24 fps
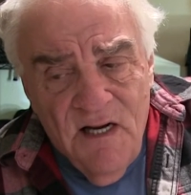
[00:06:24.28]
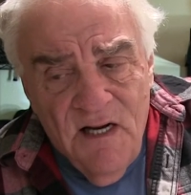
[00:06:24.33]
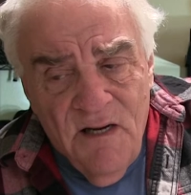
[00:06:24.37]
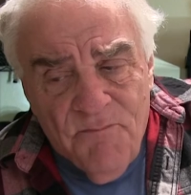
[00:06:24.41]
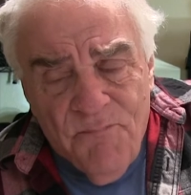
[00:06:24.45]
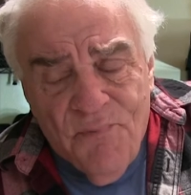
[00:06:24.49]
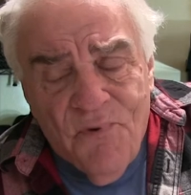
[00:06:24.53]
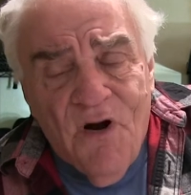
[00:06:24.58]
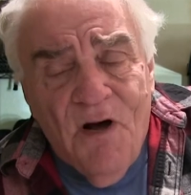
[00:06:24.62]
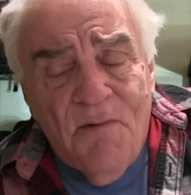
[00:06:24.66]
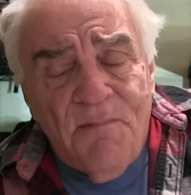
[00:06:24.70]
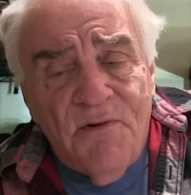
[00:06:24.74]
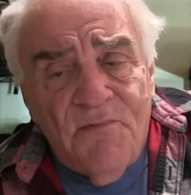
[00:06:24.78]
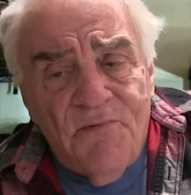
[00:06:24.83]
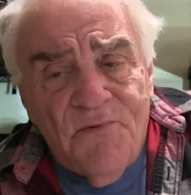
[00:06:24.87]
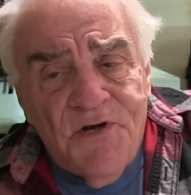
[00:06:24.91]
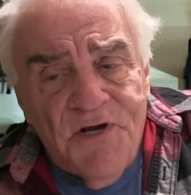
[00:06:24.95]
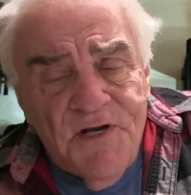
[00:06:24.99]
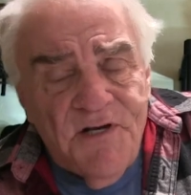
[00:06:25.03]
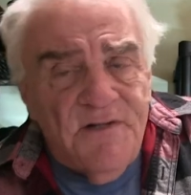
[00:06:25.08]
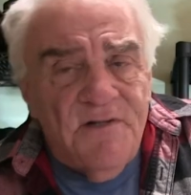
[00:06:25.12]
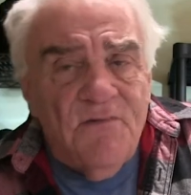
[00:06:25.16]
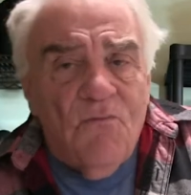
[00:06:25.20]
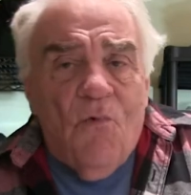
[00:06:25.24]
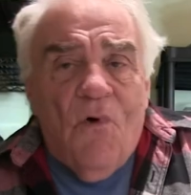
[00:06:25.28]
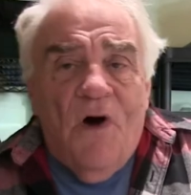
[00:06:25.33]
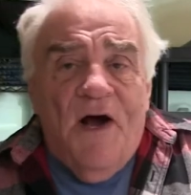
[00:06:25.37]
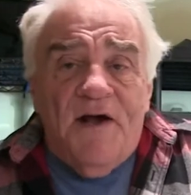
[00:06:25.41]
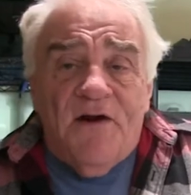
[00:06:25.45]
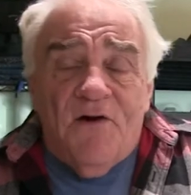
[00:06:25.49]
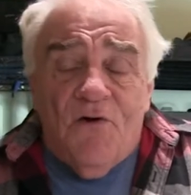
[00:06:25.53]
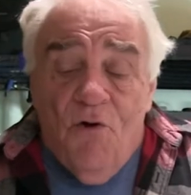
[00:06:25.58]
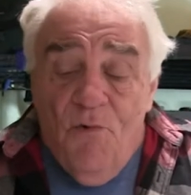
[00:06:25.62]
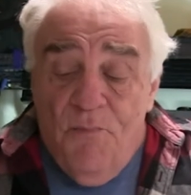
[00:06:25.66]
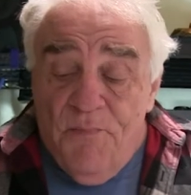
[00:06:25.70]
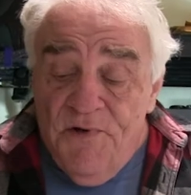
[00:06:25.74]
probably
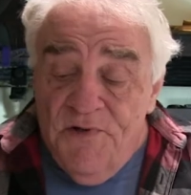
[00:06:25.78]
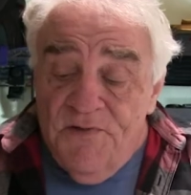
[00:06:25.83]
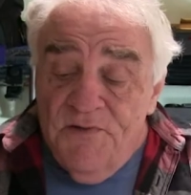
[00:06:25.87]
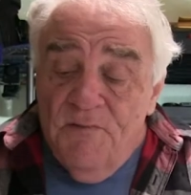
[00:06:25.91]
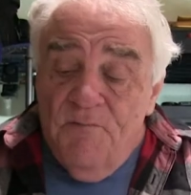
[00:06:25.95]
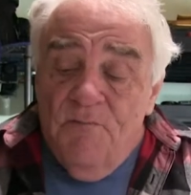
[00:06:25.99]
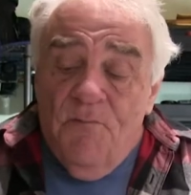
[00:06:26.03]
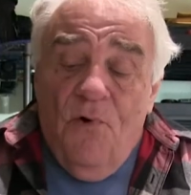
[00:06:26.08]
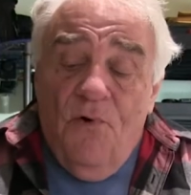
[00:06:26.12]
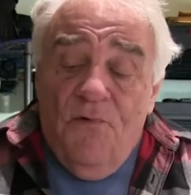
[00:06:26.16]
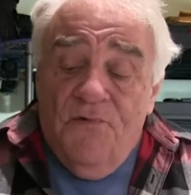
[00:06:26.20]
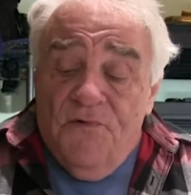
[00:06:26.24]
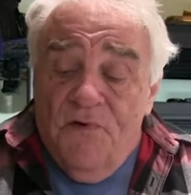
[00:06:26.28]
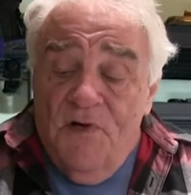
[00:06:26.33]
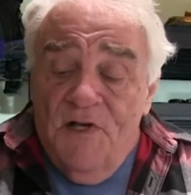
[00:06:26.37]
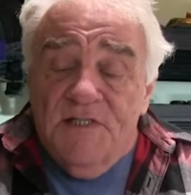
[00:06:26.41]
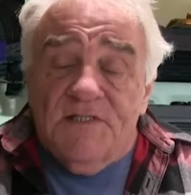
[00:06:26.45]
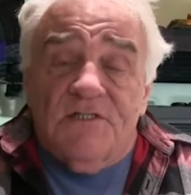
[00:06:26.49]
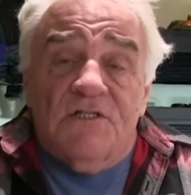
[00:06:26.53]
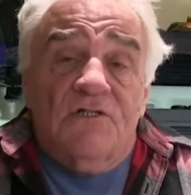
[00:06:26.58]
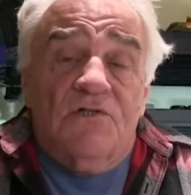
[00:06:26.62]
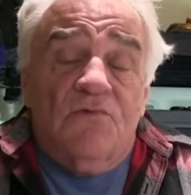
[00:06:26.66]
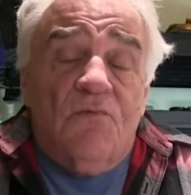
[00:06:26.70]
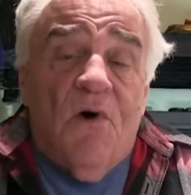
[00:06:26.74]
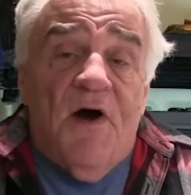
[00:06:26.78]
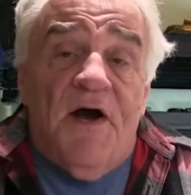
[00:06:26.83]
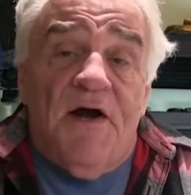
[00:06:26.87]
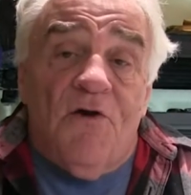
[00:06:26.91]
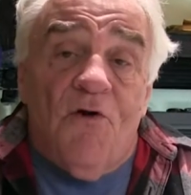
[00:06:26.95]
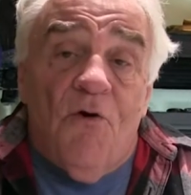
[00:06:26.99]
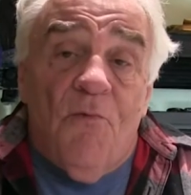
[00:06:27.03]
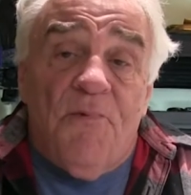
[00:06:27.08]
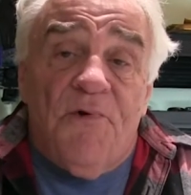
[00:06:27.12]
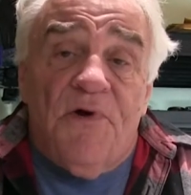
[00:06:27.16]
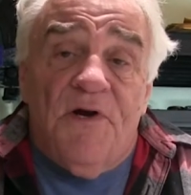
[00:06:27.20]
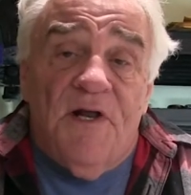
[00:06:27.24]
wide open, both lenses wide
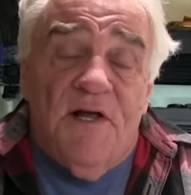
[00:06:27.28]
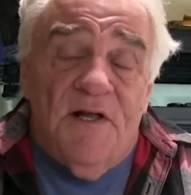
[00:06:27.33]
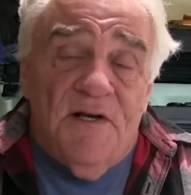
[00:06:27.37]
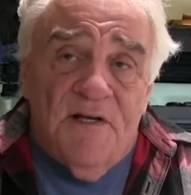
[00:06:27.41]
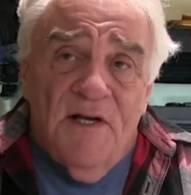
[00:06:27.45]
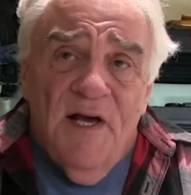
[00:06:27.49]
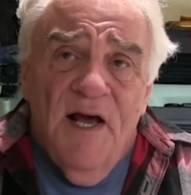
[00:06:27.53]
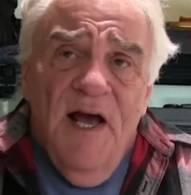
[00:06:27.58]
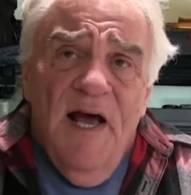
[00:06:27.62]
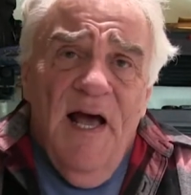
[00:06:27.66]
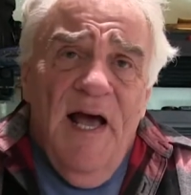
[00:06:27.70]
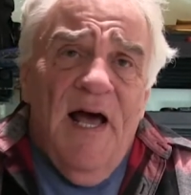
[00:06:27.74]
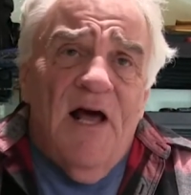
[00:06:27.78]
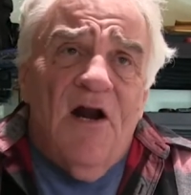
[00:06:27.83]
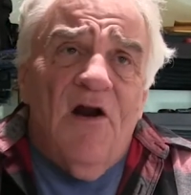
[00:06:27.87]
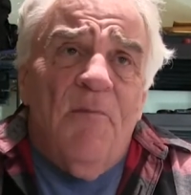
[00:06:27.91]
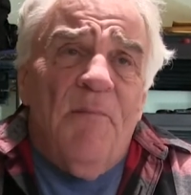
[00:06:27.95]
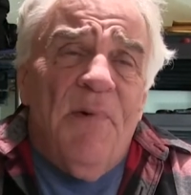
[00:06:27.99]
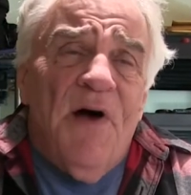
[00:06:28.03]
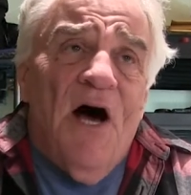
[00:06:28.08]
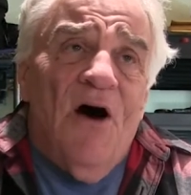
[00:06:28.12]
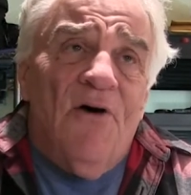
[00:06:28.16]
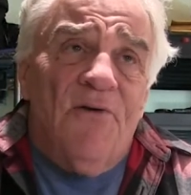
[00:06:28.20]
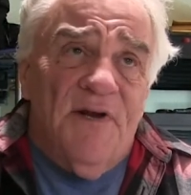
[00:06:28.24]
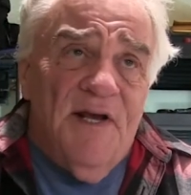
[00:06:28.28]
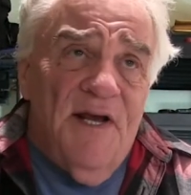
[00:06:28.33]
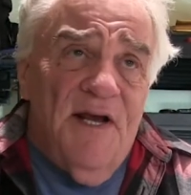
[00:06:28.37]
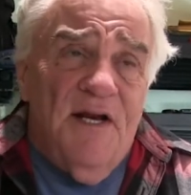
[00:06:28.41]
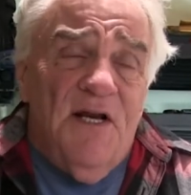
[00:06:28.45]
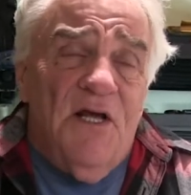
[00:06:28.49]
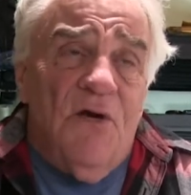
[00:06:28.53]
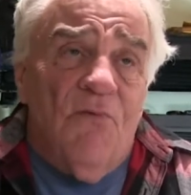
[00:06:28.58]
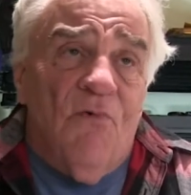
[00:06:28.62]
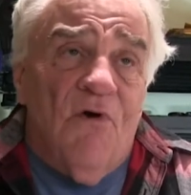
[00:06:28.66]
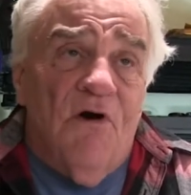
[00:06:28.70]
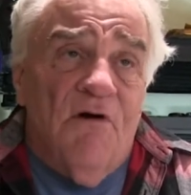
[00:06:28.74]
open at about
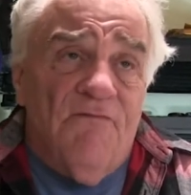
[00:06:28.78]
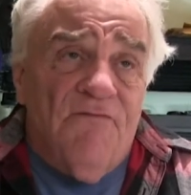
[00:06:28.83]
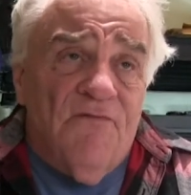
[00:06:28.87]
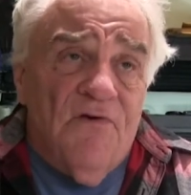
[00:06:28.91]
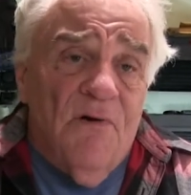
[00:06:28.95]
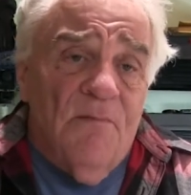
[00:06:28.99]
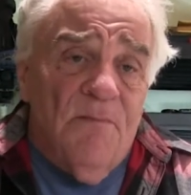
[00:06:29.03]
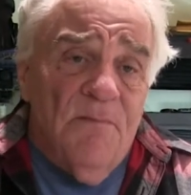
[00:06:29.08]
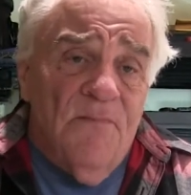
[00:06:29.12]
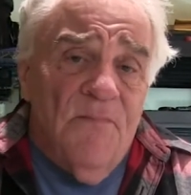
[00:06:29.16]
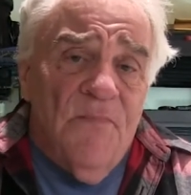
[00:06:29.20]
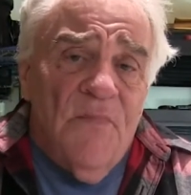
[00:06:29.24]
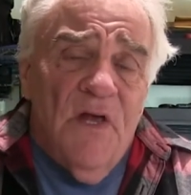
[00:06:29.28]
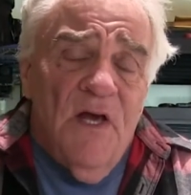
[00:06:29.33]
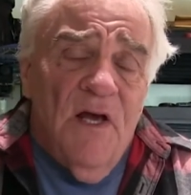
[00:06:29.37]
anywhere from